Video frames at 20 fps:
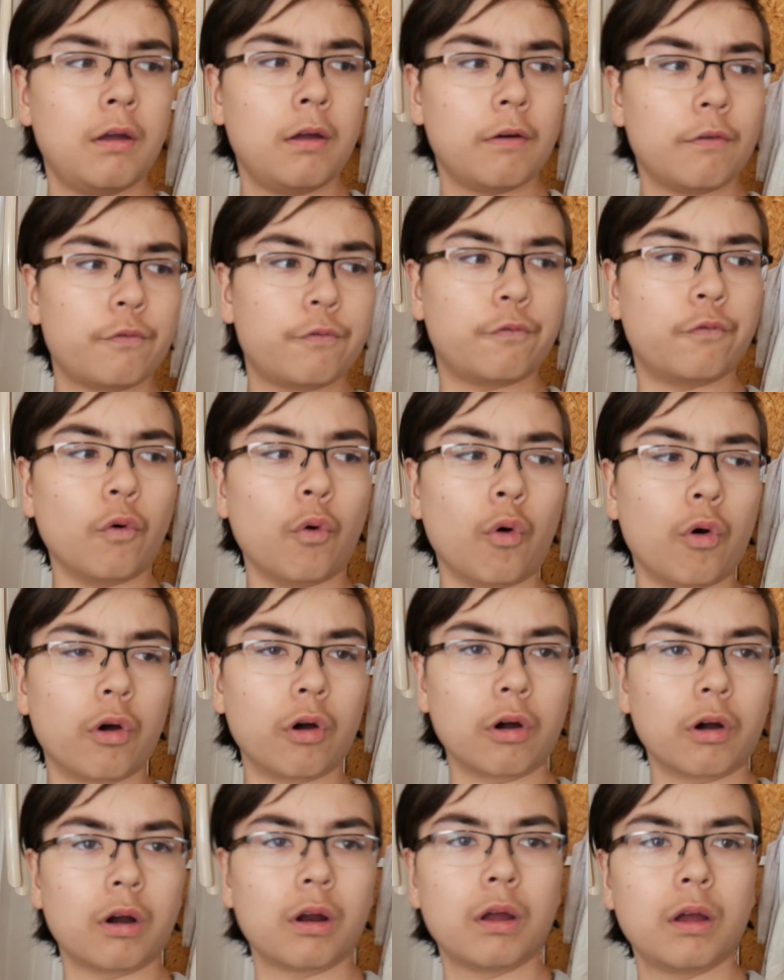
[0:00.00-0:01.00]

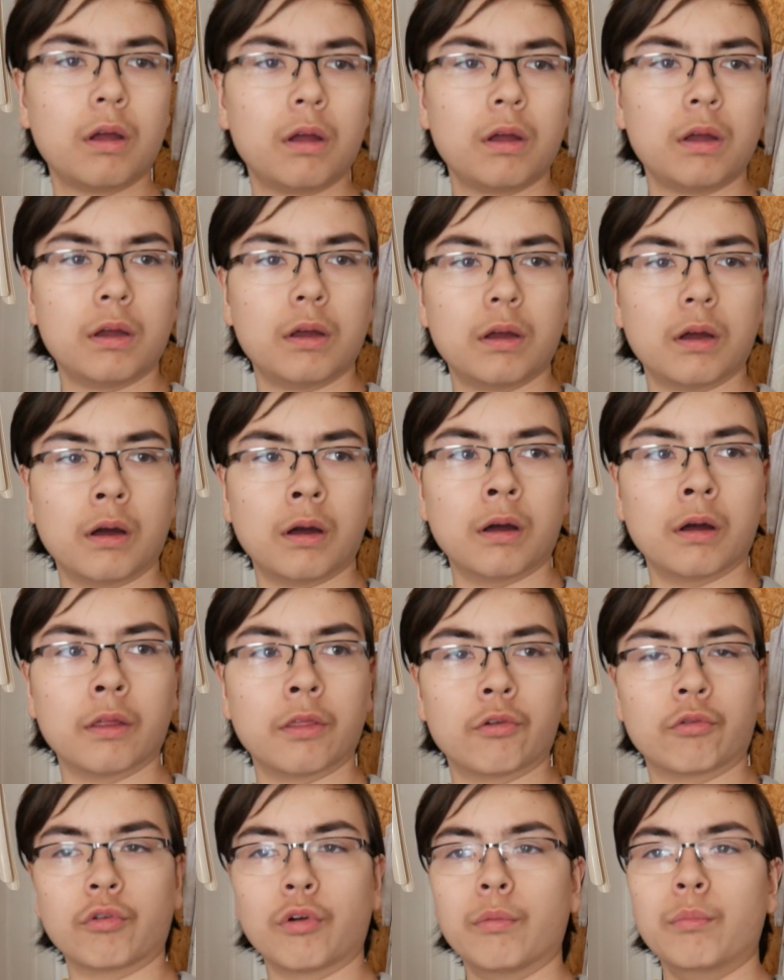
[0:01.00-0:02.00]
for
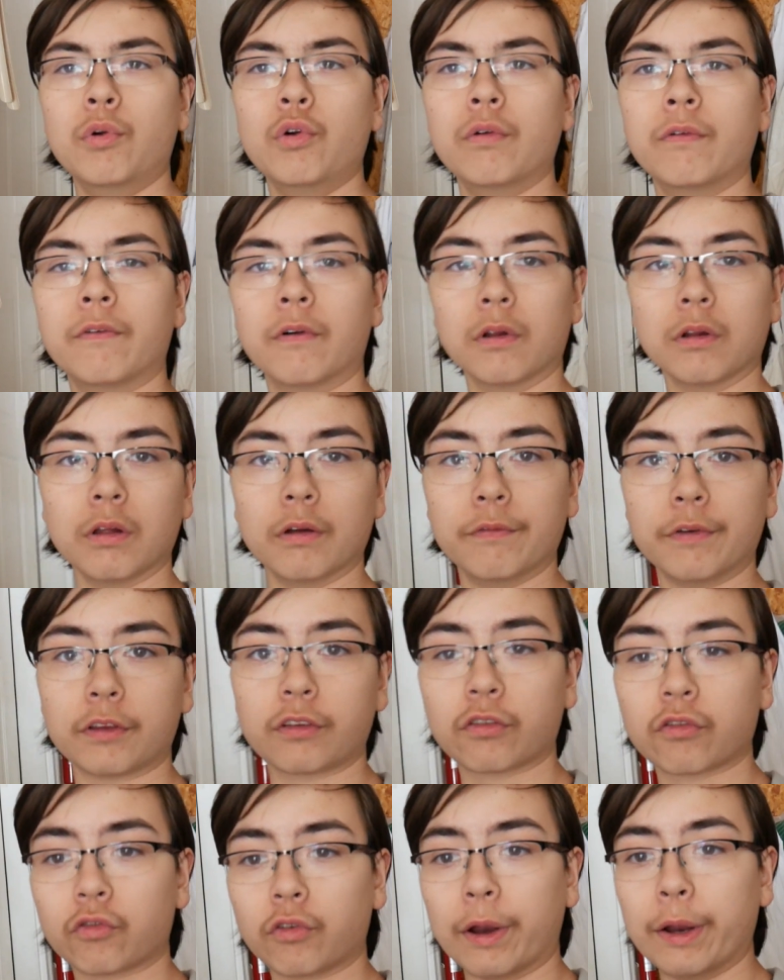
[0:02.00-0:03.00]
the removal of
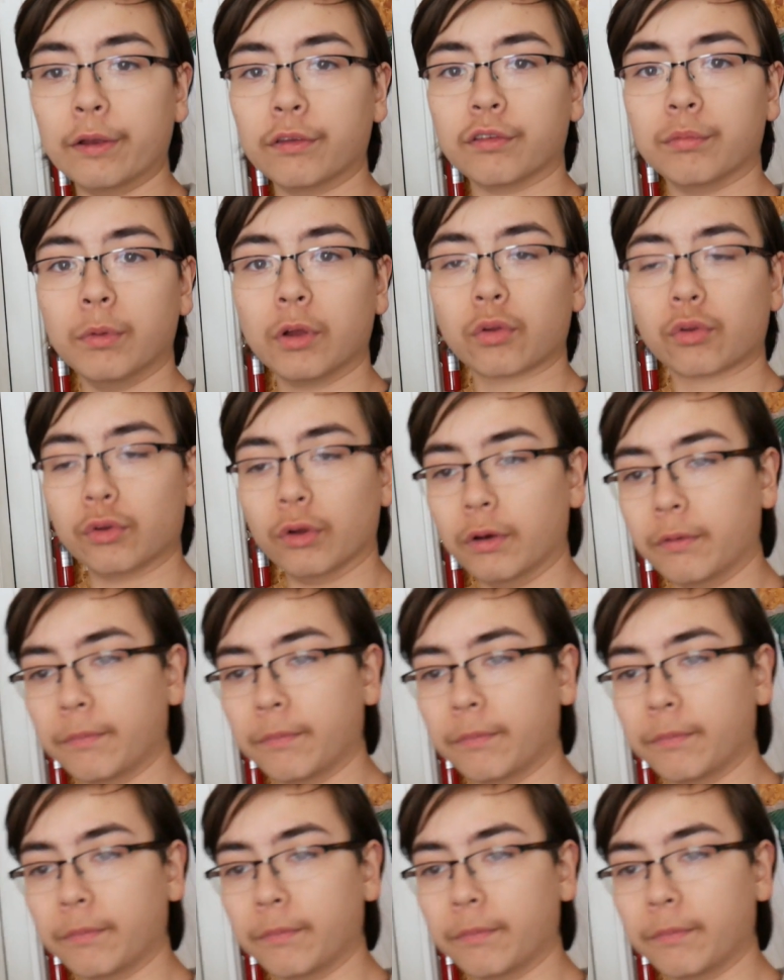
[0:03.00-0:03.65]
its transmission.